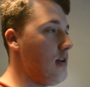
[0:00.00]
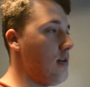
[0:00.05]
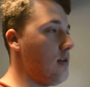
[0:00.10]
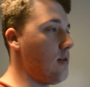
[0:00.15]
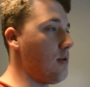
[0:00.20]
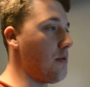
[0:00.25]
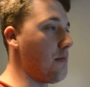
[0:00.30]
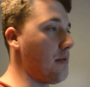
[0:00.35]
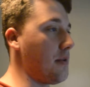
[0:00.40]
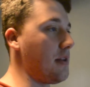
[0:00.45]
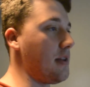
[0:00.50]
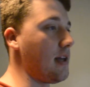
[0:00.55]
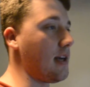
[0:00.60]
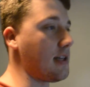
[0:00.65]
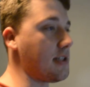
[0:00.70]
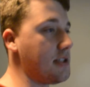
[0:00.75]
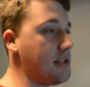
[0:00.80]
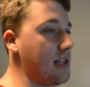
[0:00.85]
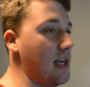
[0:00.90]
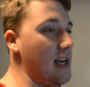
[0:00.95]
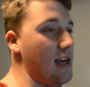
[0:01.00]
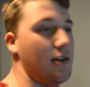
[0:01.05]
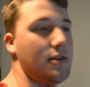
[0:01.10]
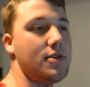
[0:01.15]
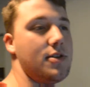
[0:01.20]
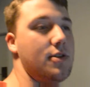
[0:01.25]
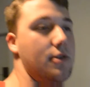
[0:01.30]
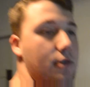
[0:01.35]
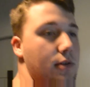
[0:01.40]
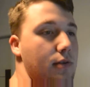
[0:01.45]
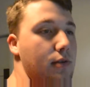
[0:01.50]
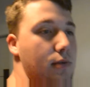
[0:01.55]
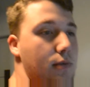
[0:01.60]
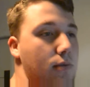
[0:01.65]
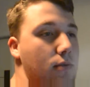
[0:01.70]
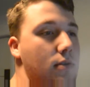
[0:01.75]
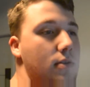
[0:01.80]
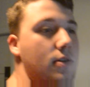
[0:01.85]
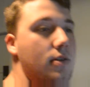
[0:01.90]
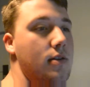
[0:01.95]
over the next day or
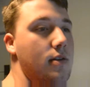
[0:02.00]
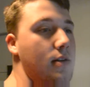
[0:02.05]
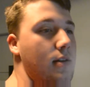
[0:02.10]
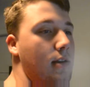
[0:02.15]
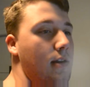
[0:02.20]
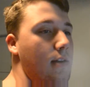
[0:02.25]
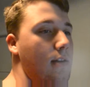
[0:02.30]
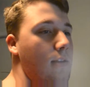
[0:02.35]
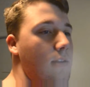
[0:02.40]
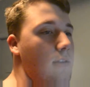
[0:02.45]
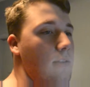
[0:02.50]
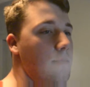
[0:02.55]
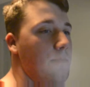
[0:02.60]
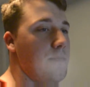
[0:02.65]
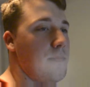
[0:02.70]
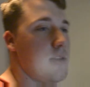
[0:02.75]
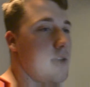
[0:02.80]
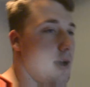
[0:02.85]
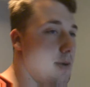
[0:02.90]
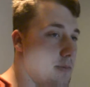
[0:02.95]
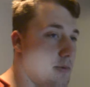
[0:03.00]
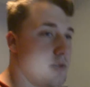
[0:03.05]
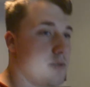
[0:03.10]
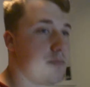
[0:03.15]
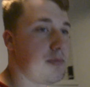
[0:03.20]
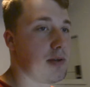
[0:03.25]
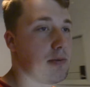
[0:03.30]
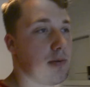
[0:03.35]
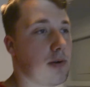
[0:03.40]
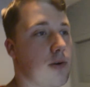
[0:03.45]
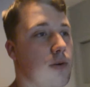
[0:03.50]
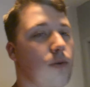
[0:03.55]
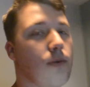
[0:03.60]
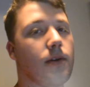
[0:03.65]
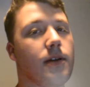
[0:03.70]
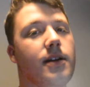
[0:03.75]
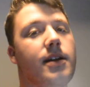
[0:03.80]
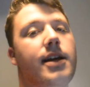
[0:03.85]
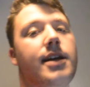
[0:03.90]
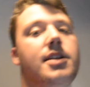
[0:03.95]
two, I'm going to be
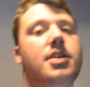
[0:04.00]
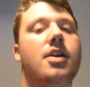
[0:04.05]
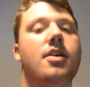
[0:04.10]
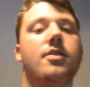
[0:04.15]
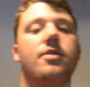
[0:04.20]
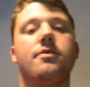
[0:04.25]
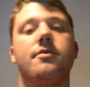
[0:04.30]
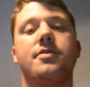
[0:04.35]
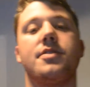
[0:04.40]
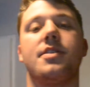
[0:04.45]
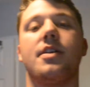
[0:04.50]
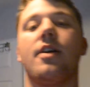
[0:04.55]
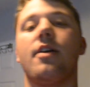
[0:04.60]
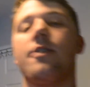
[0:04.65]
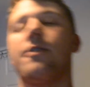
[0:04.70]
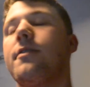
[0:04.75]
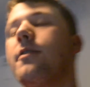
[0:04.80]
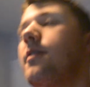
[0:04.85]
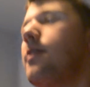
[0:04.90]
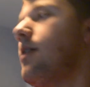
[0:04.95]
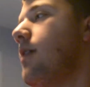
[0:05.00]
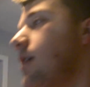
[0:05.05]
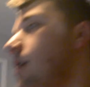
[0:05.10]
recording a ton of stuff